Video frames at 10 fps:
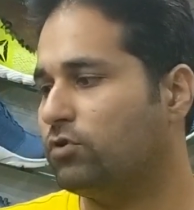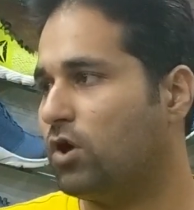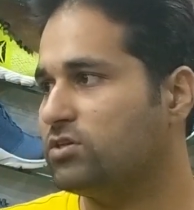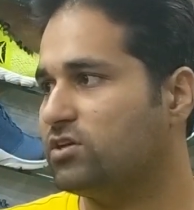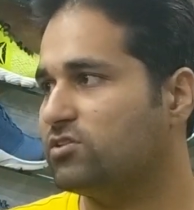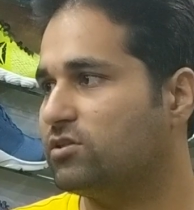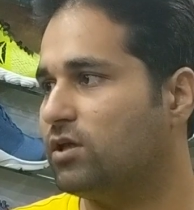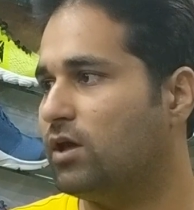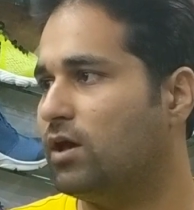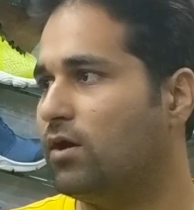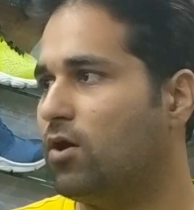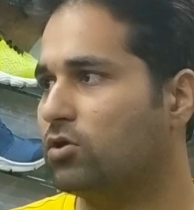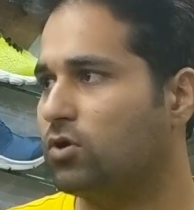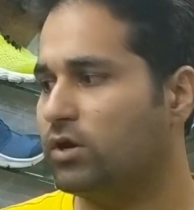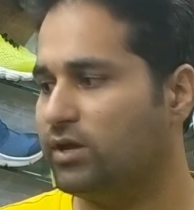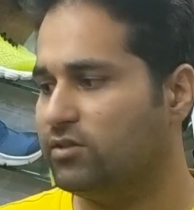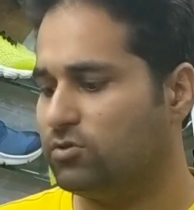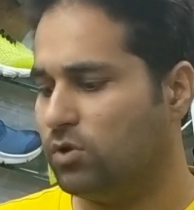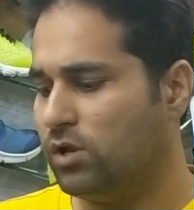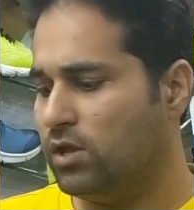Logix orthotic
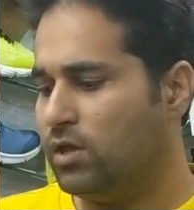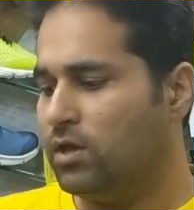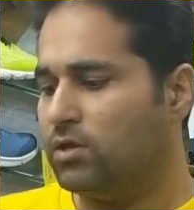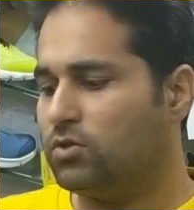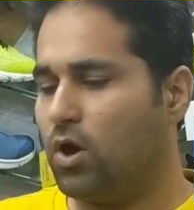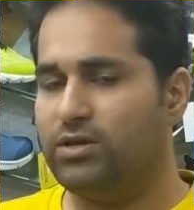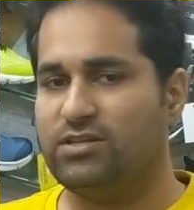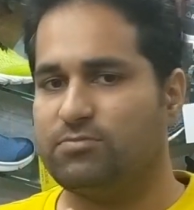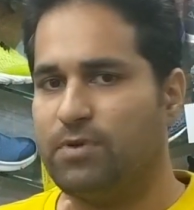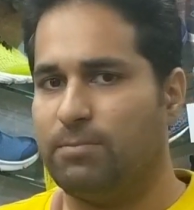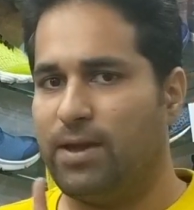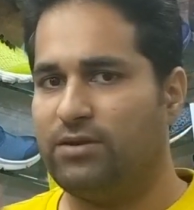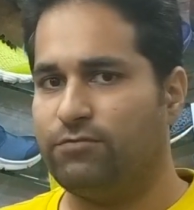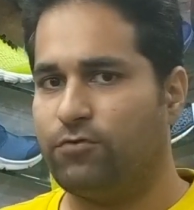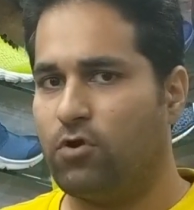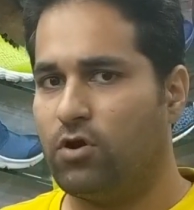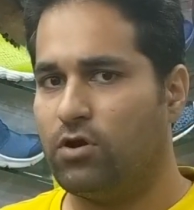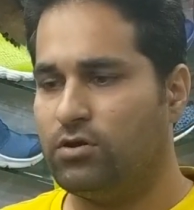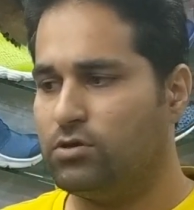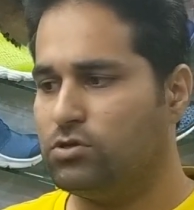insole. Now, it is meant
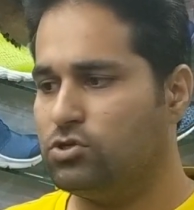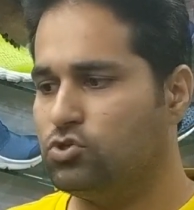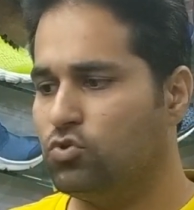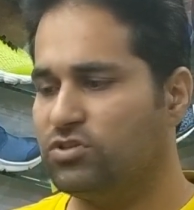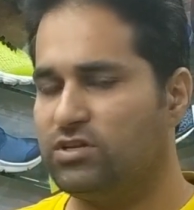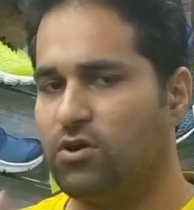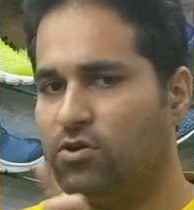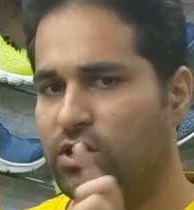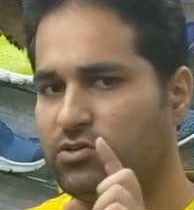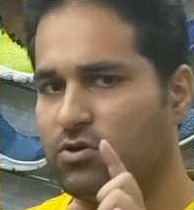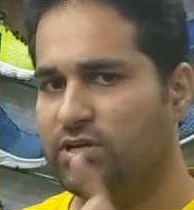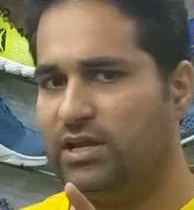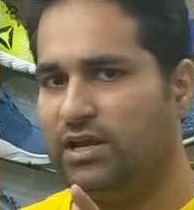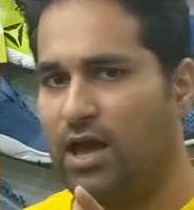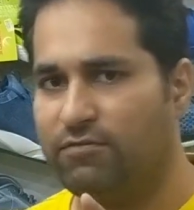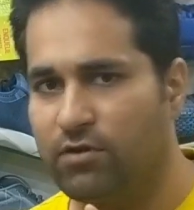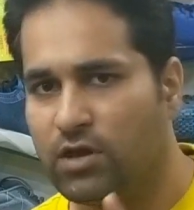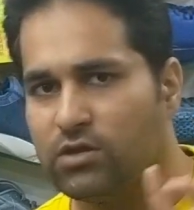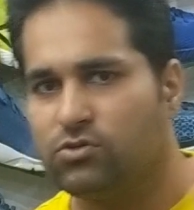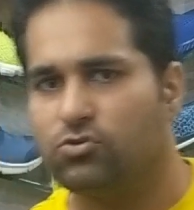for use in your daily life.
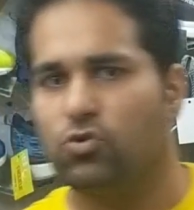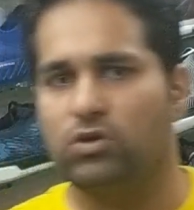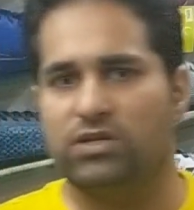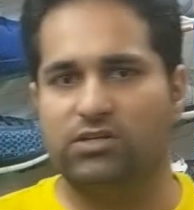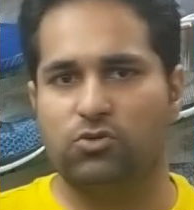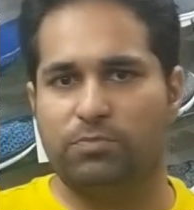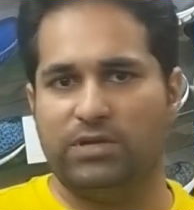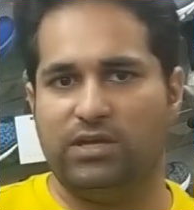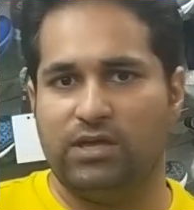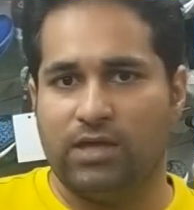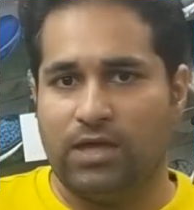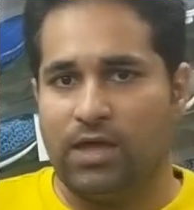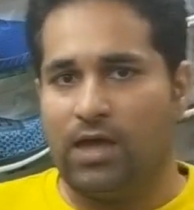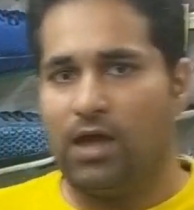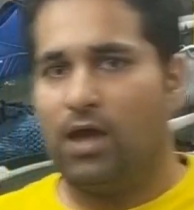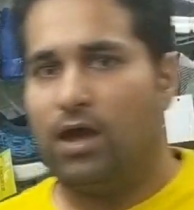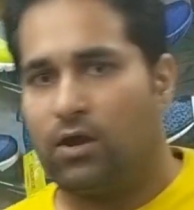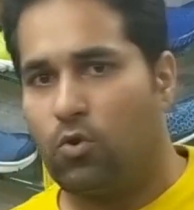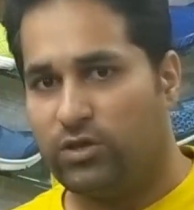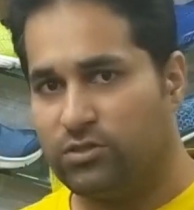You don't need to be
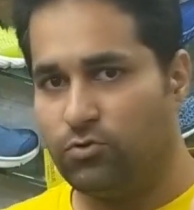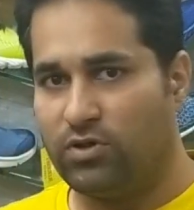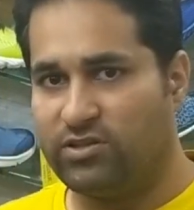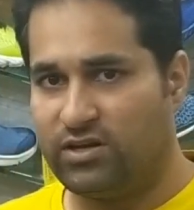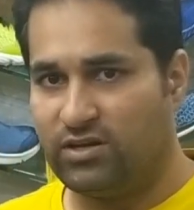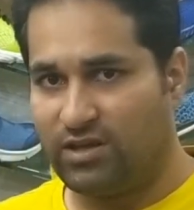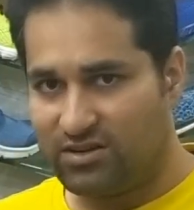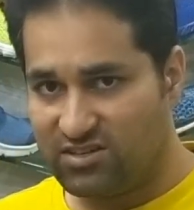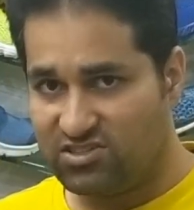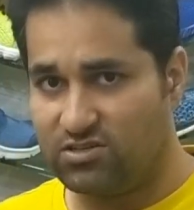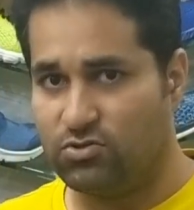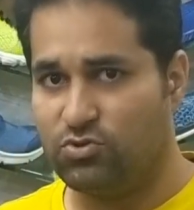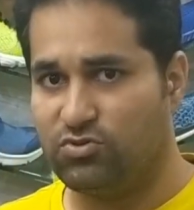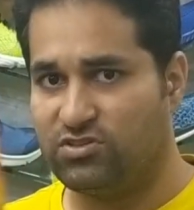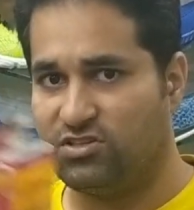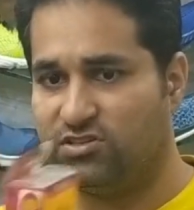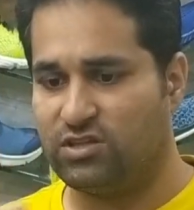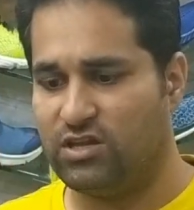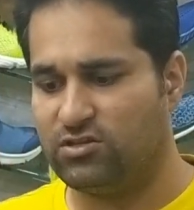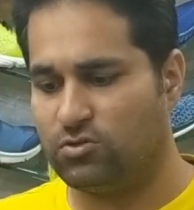going through a certain condition to use this
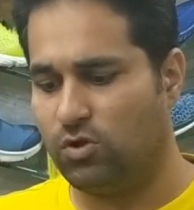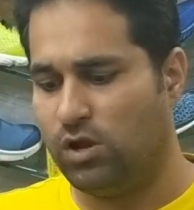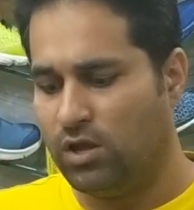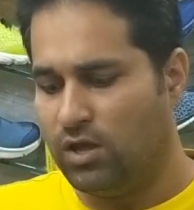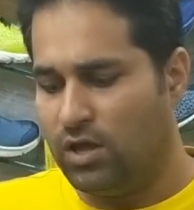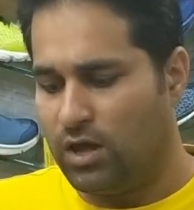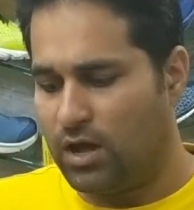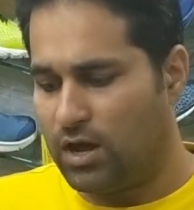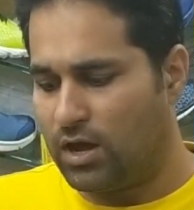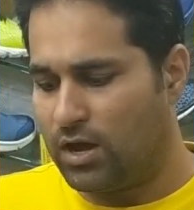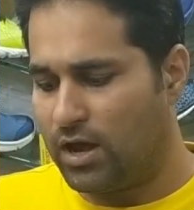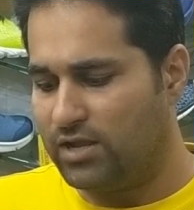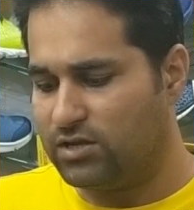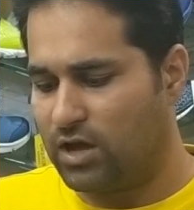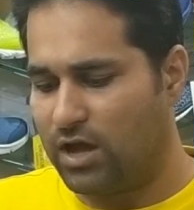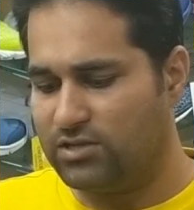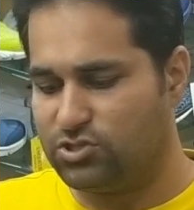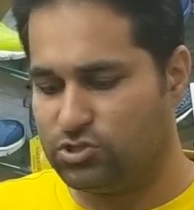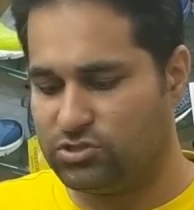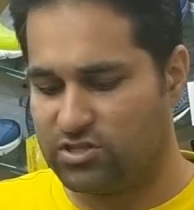insole. I'll
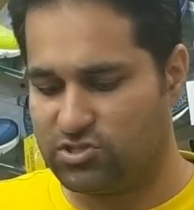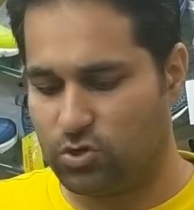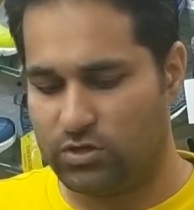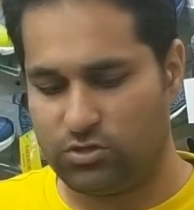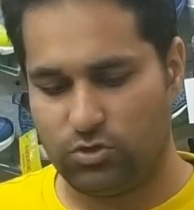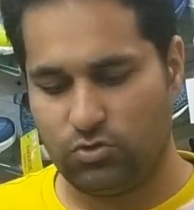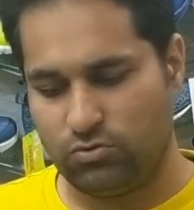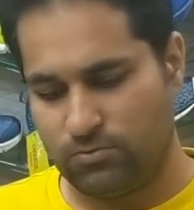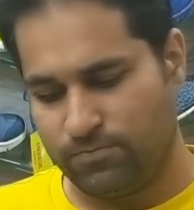just show it to you.